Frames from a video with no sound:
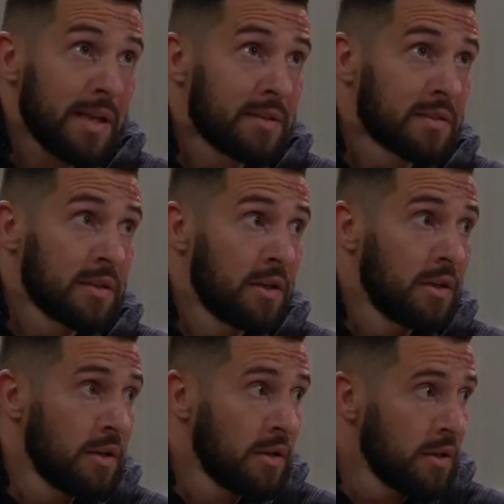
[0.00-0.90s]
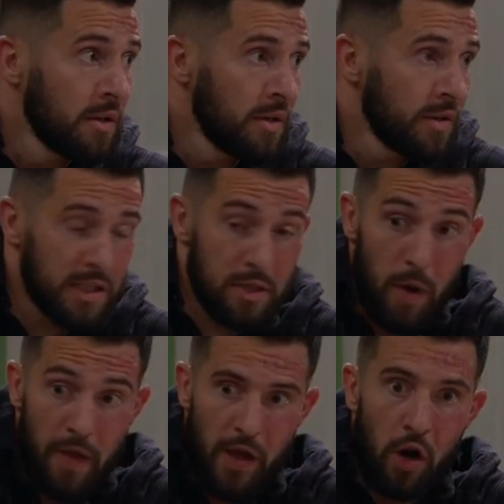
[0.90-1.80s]
place. This
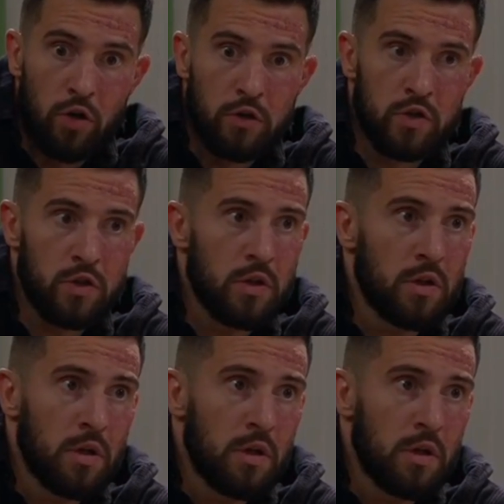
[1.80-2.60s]
is where they got us.